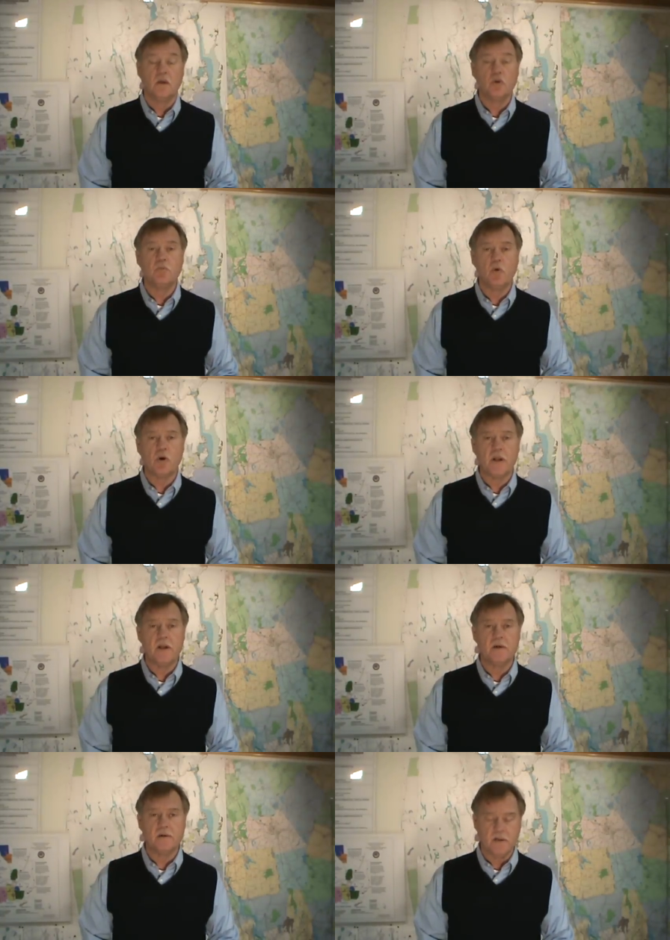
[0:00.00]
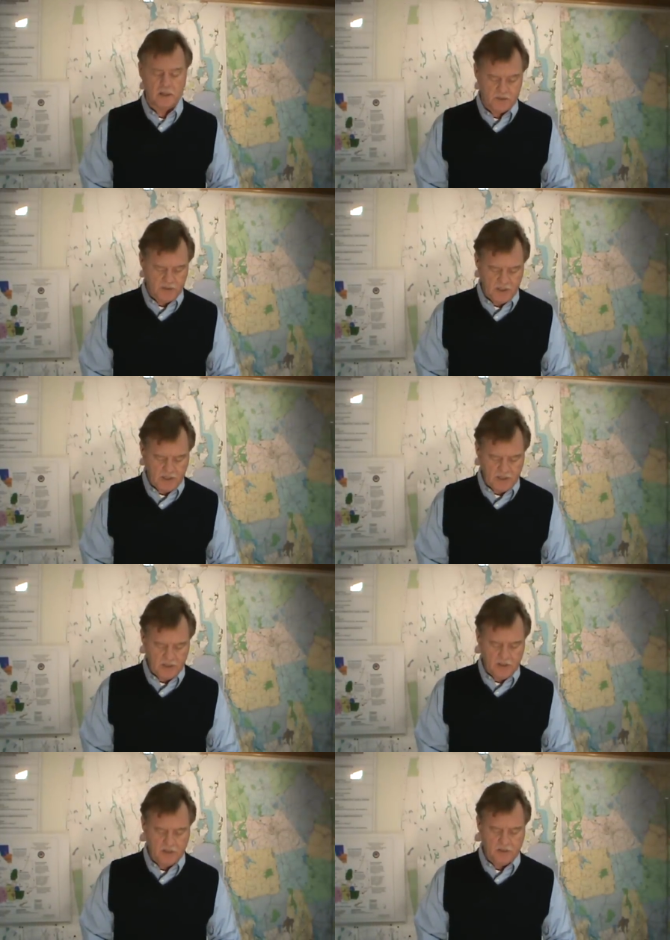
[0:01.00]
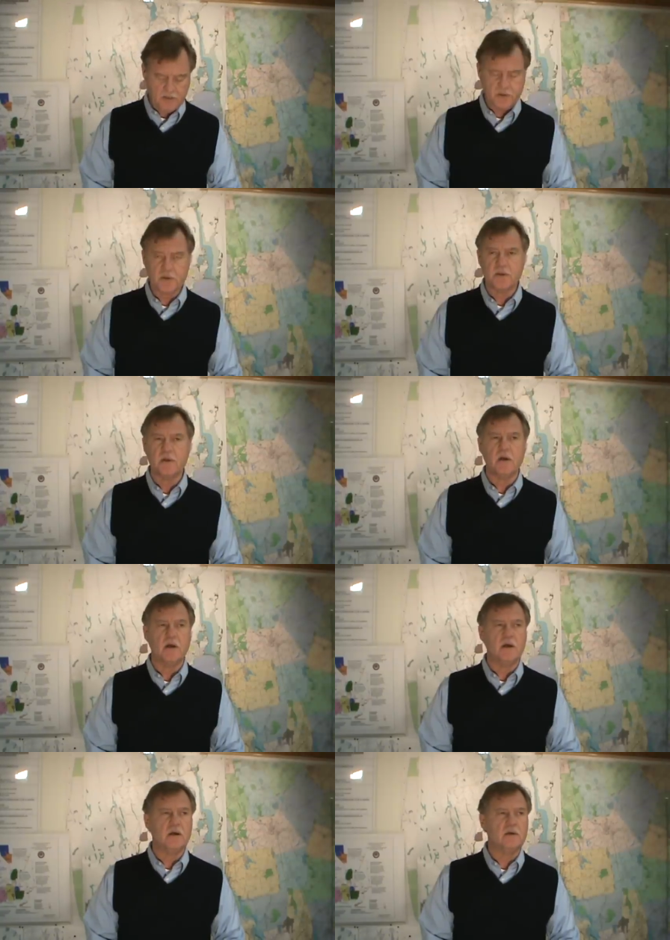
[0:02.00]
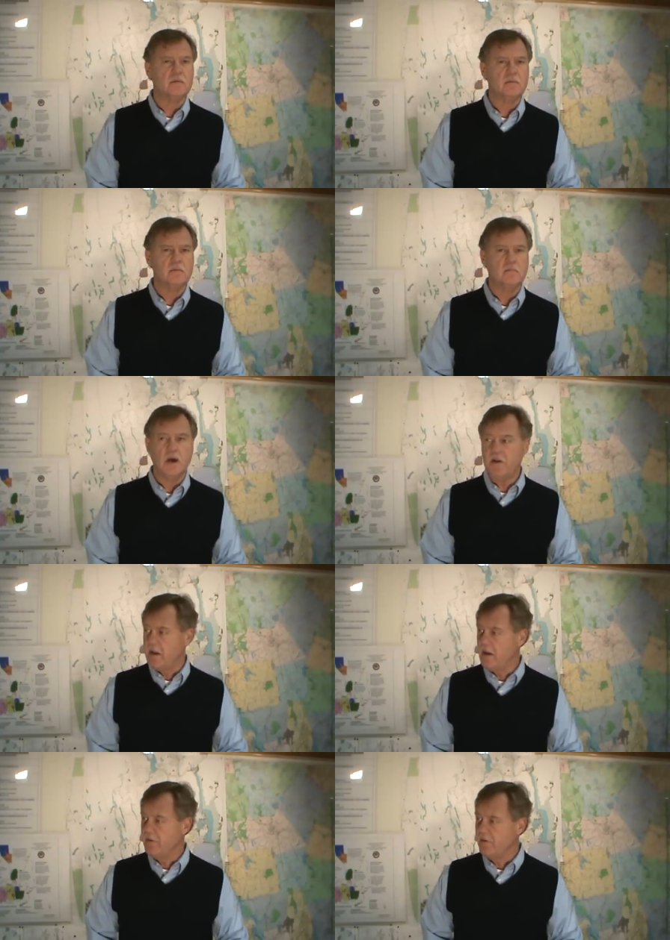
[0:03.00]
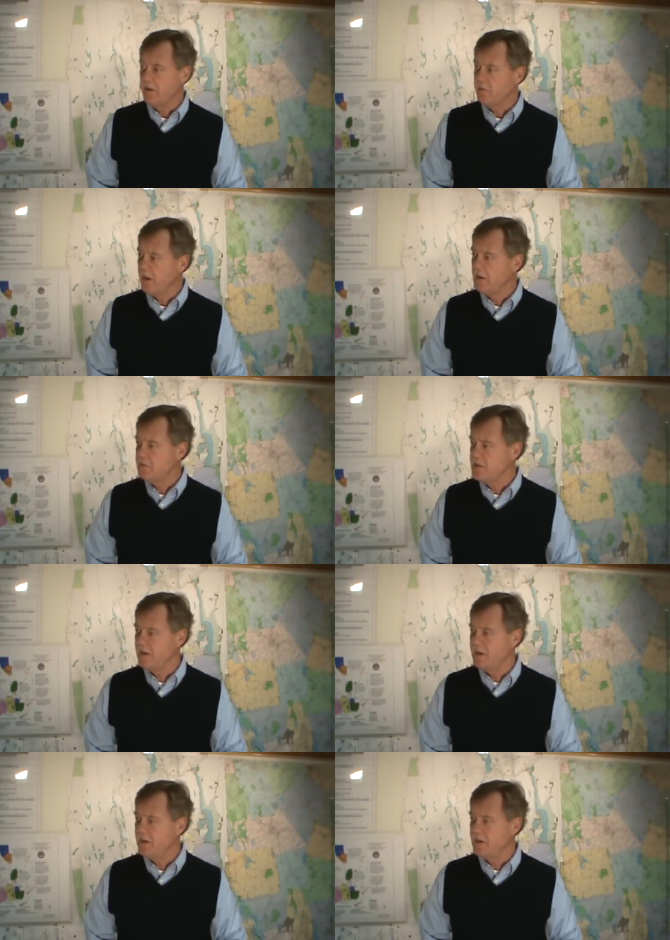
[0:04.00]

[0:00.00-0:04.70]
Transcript: Good morning. Today is Monday, I think, right?